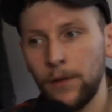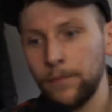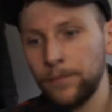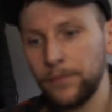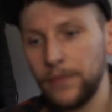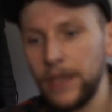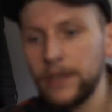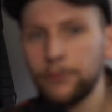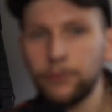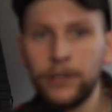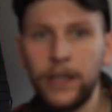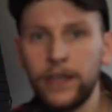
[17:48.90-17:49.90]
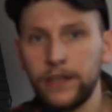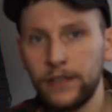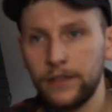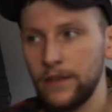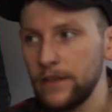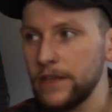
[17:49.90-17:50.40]
They created
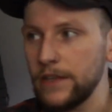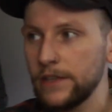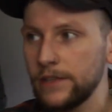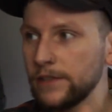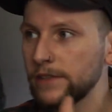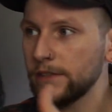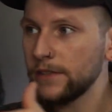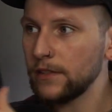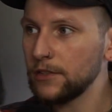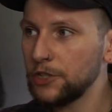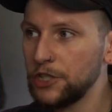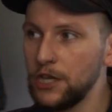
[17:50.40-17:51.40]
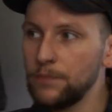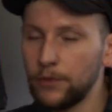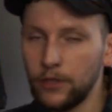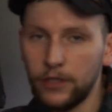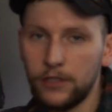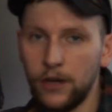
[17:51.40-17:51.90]
these cheaper
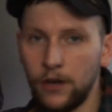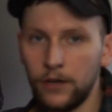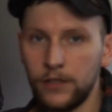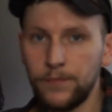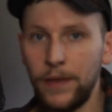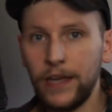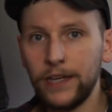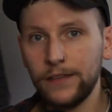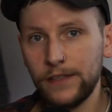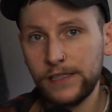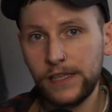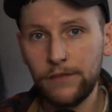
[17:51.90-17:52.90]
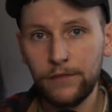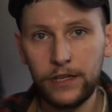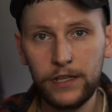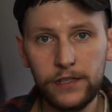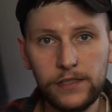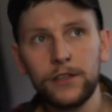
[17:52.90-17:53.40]
guitars back in the
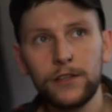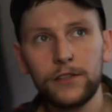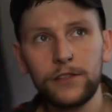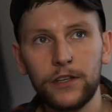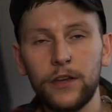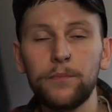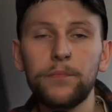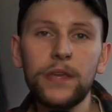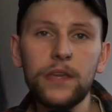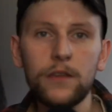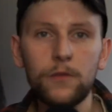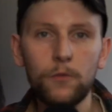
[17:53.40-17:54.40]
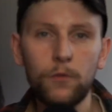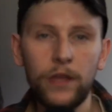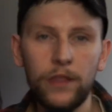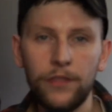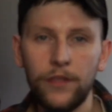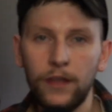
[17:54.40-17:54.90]
70s to compete with
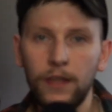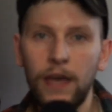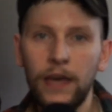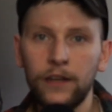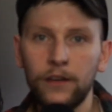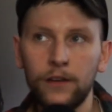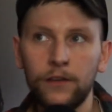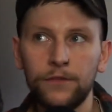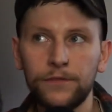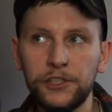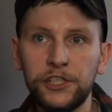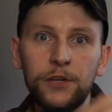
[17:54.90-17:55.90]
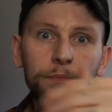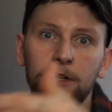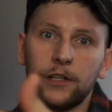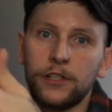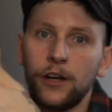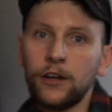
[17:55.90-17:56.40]
a lot of cheaper
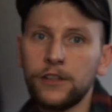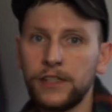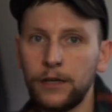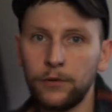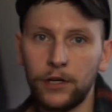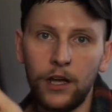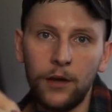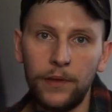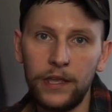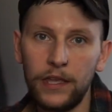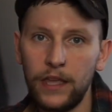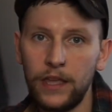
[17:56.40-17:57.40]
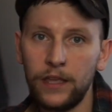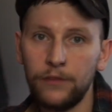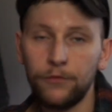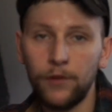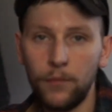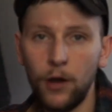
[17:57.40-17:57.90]
guitars that were coming in
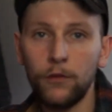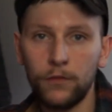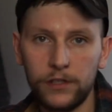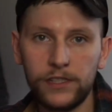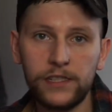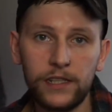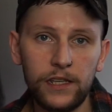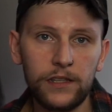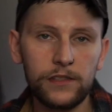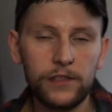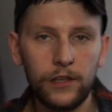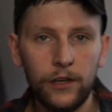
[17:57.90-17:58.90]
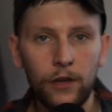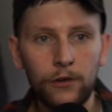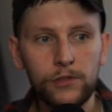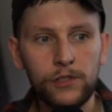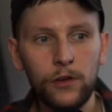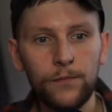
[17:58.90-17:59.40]
from overseas, you know?
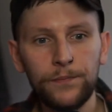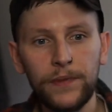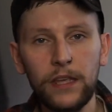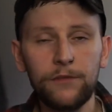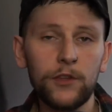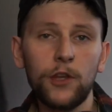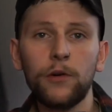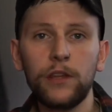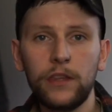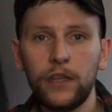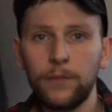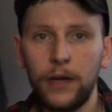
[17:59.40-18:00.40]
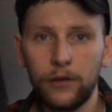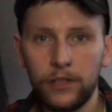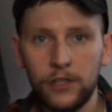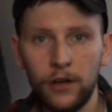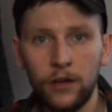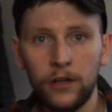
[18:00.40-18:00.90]
So if you know anything about
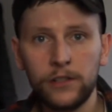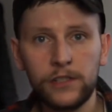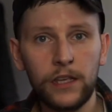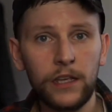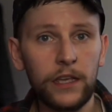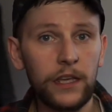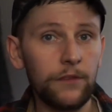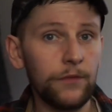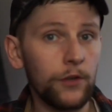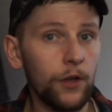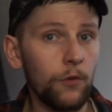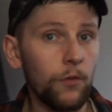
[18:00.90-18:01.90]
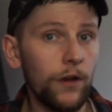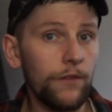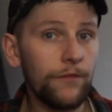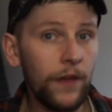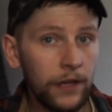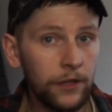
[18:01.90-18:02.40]
guitars, and if you know what
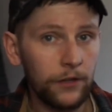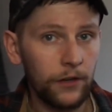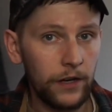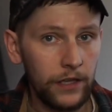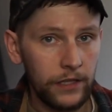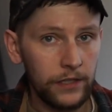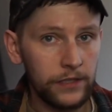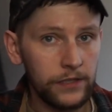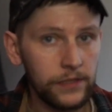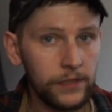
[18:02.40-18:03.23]
Fender is,